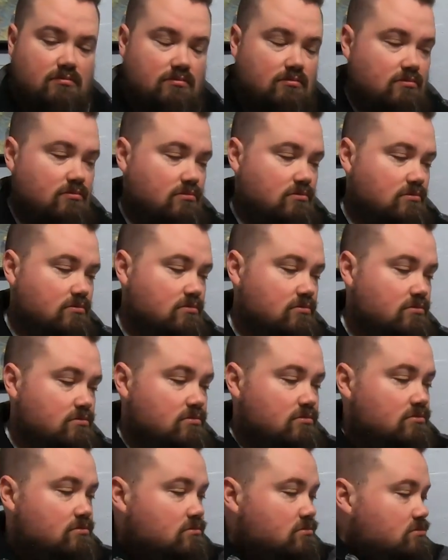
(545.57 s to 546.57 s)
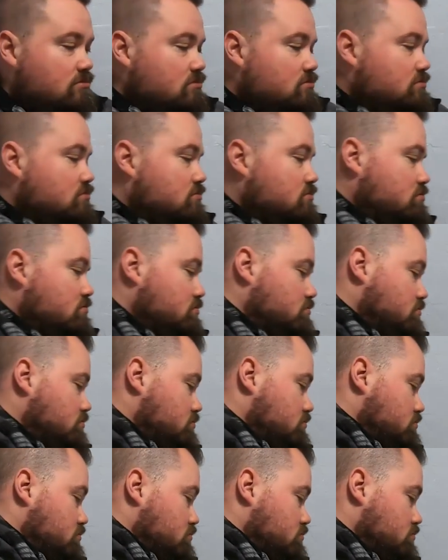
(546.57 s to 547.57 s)

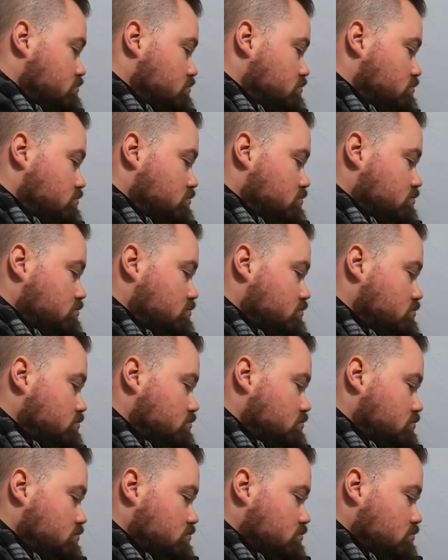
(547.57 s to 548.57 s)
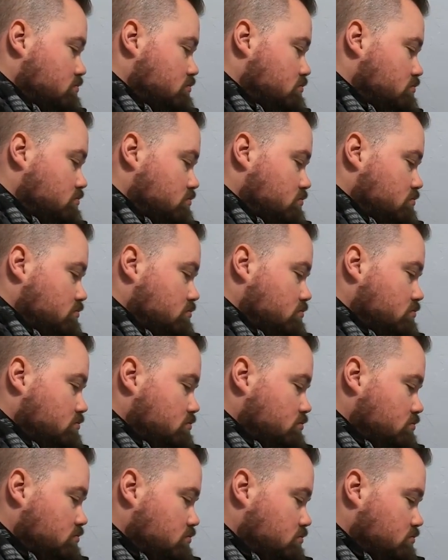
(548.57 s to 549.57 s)

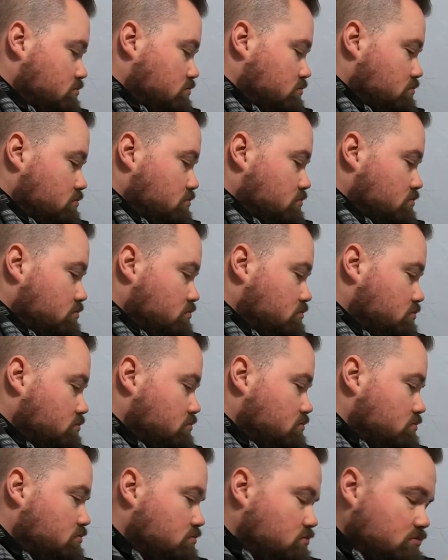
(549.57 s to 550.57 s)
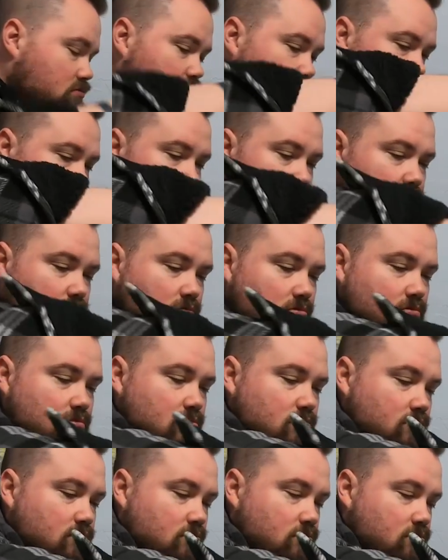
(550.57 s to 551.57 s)

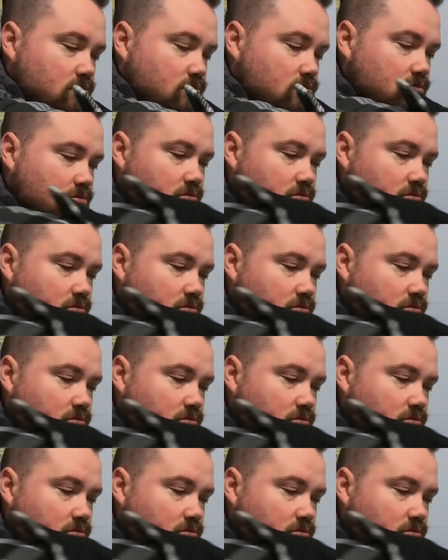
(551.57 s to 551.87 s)
[no speech]